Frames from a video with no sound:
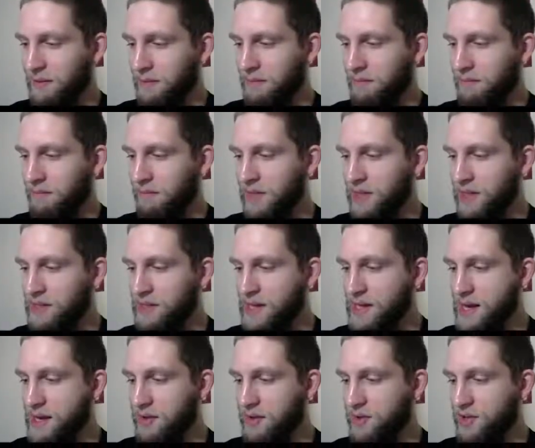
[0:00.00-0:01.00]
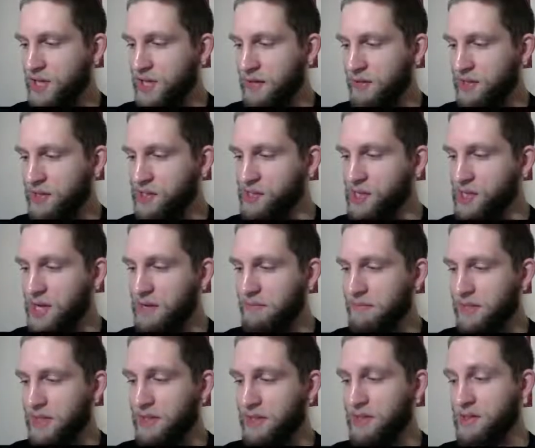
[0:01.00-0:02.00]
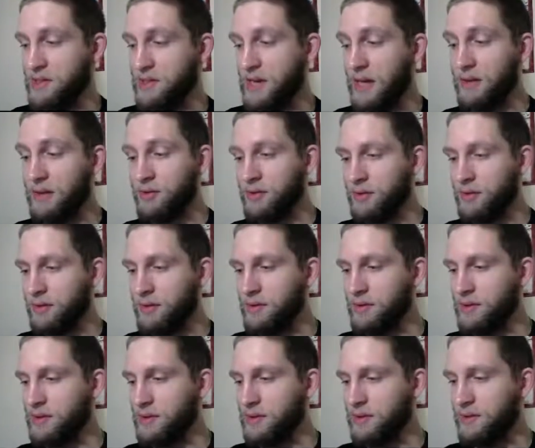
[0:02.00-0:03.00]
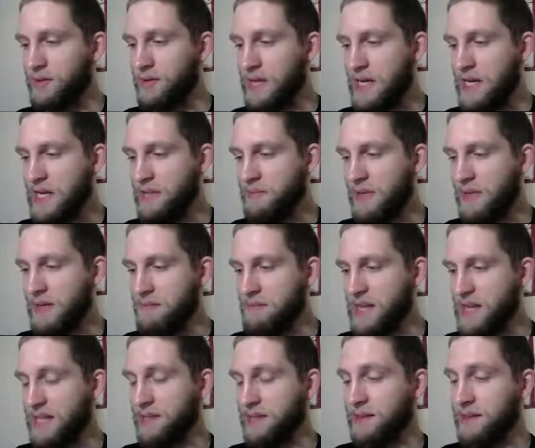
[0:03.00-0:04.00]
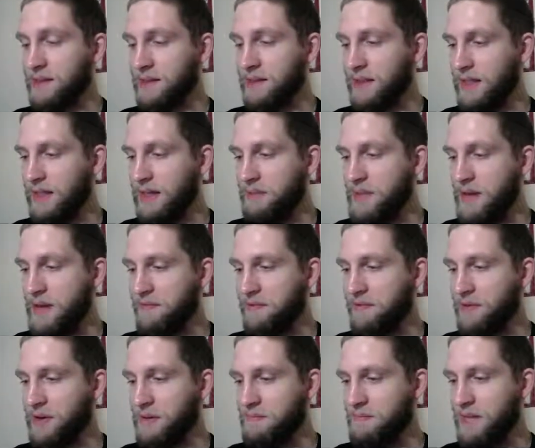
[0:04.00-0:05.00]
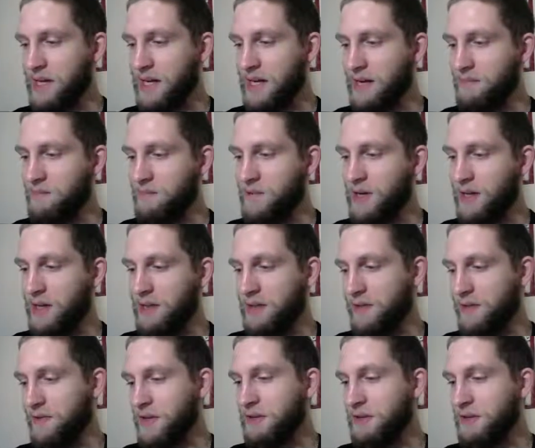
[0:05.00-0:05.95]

Mudsdale, shall we stomp these scoundrels? It's been a mess to clean up afterward, but I'm willing if you